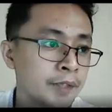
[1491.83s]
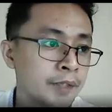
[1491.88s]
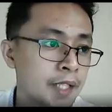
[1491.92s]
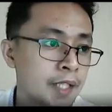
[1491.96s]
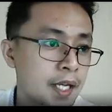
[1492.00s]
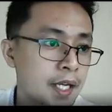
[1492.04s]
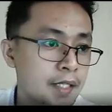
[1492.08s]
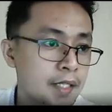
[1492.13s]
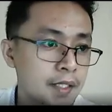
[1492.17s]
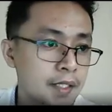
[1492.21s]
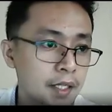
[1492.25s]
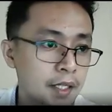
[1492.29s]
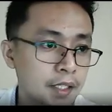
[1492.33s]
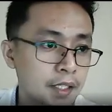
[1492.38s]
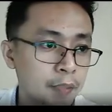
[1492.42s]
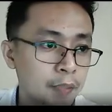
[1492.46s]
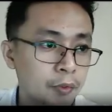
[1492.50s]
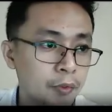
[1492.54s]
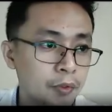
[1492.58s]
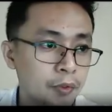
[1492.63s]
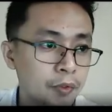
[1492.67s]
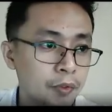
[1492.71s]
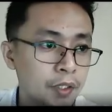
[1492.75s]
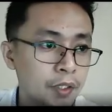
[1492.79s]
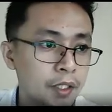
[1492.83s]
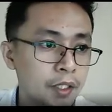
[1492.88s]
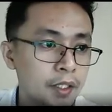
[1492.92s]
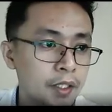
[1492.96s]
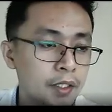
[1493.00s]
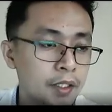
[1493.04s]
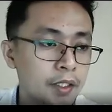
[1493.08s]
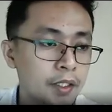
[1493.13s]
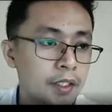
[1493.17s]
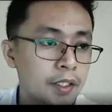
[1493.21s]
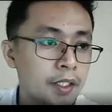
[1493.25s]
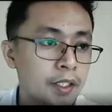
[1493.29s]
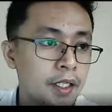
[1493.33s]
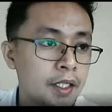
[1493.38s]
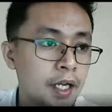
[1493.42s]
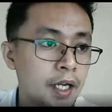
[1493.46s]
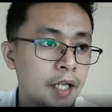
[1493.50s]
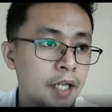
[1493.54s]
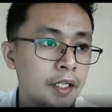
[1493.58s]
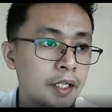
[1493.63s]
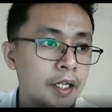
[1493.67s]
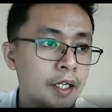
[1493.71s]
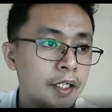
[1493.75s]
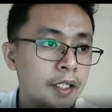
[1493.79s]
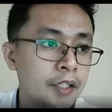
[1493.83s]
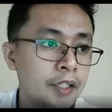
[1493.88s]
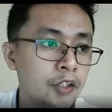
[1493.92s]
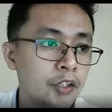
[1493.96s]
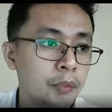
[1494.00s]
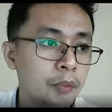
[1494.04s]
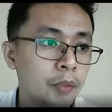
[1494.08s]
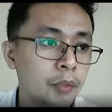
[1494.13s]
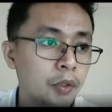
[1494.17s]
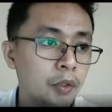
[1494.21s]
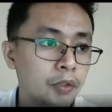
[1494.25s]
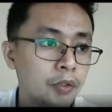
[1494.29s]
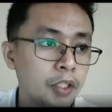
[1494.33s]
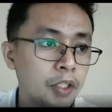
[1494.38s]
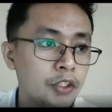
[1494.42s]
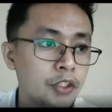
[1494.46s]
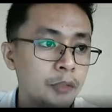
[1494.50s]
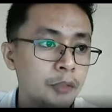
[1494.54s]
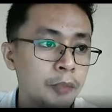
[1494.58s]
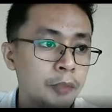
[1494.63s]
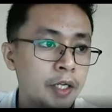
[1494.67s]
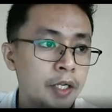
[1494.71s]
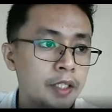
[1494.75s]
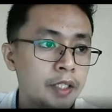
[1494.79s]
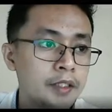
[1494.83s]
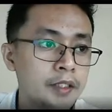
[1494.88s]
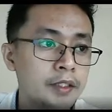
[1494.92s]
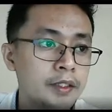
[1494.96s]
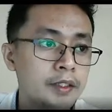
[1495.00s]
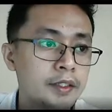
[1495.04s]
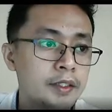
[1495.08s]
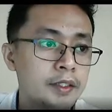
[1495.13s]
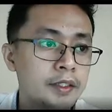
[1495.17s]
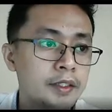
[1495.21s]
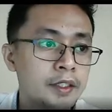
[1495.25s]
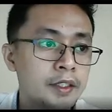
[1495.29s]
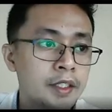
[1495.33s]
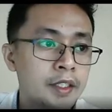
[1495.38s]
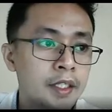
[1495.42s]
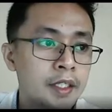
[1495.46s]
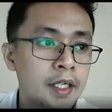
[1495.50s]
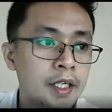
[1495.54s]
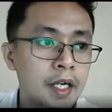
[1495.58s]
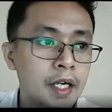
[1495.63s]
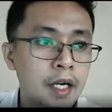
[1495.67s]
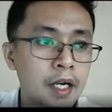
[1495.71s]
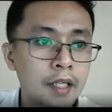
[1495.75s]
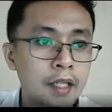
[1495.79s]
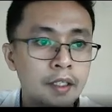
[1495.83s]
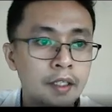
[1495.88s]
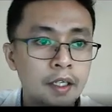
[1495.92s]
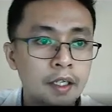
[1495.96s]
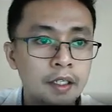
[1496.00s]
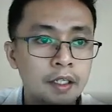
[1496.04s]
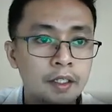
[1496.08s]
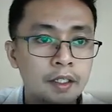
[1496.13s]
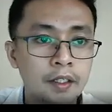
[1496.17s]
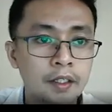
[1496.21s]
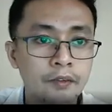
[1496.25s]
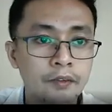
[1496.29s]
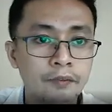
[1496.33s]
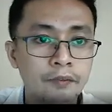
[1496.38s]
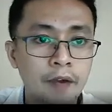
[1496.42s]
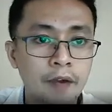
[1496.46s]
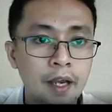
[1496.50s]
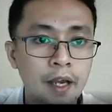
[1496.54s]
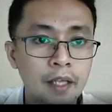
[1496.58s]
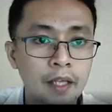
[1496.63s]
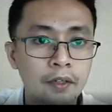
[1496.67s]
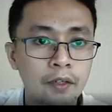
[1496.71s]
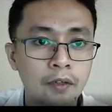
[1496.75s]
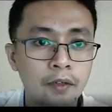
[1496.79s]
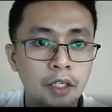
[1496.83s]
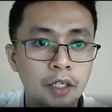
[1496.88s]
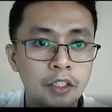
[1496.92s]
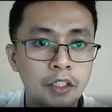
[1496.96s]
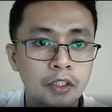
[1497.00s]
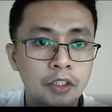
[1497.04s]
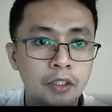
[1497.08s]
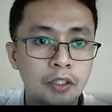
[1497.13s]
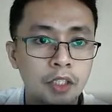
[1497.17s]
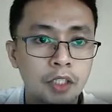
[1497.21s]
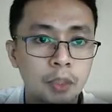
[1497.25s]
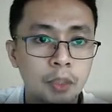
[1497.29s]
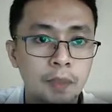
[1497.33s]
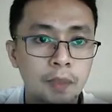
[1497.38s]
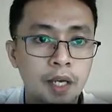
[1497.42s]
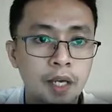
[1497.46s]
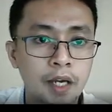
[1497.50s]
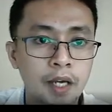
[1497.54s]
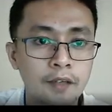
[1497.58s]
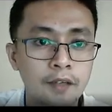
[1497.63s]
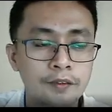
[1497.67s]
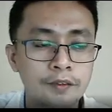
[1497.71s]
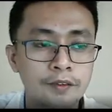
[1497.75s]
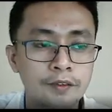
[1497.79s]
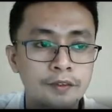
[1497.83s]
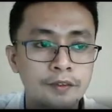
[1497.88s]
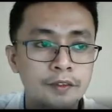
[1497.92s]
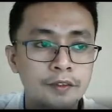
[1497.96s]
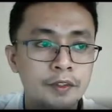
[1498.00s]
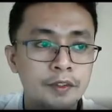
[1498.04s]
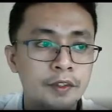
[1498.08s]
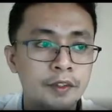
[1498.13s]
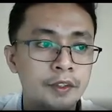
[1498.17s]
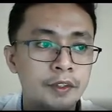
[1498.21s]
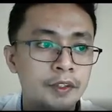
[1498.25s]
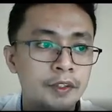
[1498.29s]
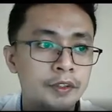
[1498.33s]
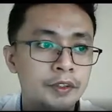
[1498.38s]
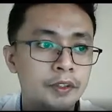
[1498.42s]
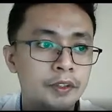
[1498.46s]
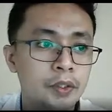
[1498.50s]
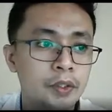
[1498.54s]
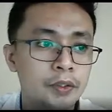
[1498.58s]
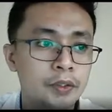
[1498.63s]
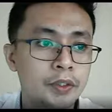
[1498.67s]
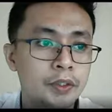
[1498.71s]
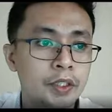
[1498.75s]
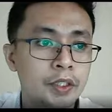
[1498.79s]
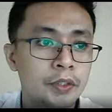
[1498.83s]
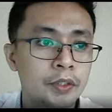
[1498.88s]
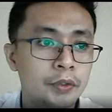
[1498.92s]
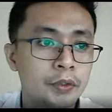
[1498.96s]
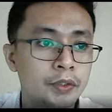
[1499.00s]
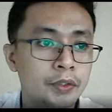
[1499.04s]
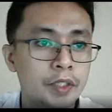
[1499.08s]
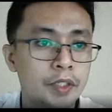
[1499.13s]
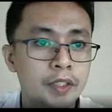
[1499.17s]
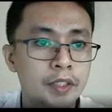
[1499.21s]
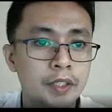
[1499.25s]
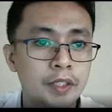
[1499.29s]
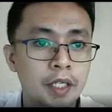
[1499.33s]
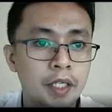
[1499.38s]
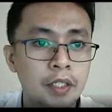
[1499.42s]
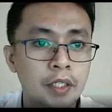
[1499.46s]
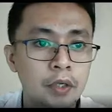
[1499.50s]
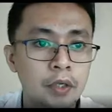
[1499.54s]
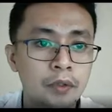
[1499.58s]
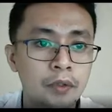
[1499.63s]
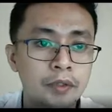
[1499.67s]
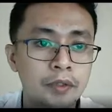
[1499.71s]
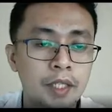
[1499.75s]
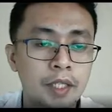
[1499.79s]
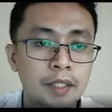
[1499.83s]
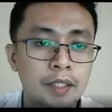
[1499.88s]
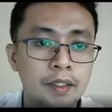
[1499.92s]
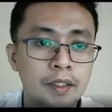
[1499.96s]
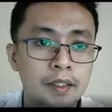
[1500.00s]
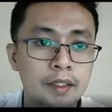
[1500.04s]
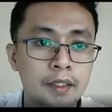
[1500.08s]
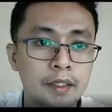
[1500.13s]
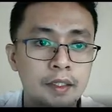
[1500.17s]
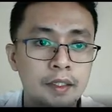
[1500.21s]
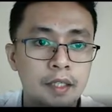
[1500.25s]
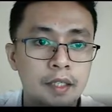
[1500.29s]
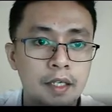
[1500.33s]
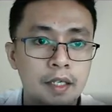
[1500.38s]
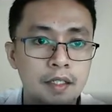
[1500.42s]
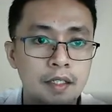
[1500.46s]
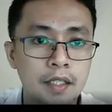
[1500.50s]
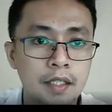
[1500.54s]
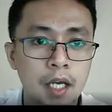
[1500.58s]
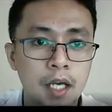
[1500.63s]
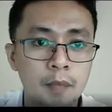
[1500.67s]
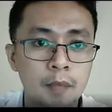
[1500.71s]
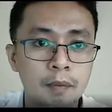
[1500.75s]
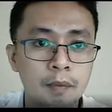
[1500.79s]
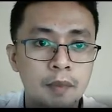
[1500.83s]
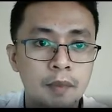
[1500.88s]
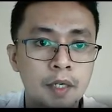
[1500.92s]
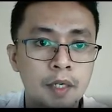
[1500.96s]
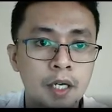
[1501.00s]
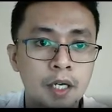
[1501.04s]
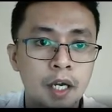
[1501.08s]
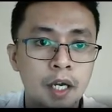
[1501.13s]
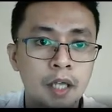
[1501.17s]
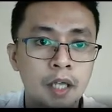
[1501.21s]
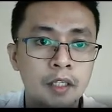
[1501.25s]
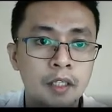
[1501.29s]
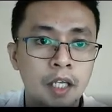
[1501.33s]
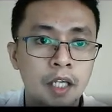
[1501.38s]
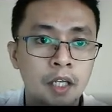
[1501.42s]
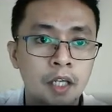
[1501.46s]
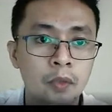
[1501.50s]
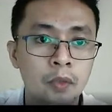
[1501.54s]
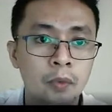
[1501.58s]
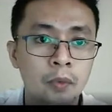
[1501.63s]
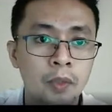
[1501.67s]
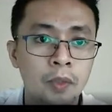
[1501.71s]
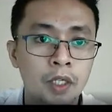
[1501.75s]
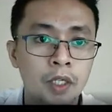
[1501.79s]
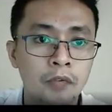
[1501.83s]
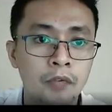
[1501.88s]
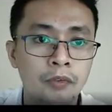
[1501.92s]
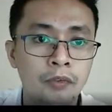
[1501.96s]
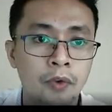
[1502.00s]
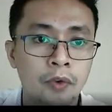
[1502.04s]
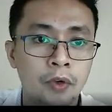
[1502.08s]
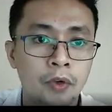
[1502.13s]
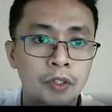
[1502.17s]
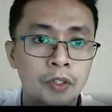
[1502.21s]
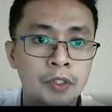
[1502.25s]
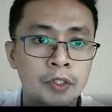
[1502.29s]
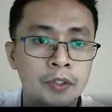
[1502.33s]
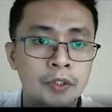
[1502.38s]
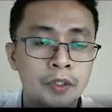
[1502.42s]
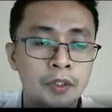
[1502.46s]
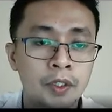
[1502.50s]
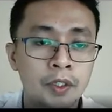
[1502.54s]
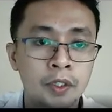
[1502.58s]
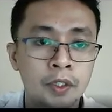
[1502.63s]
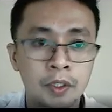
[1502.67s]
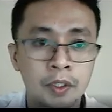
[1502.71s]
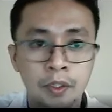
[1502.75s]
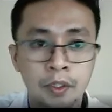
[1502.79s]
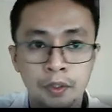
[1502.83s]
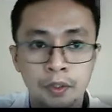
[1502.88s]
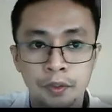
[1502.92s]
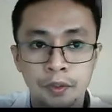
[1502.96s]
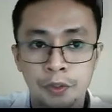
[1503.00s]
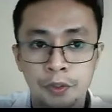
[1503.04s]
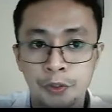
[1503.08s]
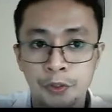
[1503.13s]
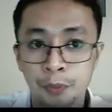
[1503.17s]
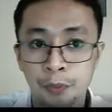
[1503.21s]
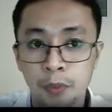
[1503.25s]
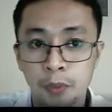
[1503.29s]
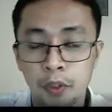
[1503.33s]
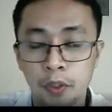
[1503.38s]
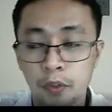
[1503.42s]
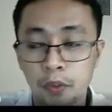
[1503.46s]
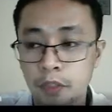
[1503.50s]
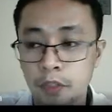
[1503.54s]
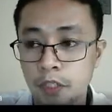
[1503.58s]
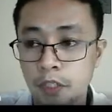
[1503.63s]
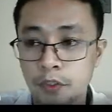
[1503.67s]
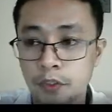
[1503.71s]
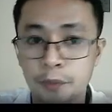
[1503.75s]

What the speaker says: setWD, and then in double quotation marks, and then the file location that we have. So C users unknown, then desktop, and then with, of course, your double quotation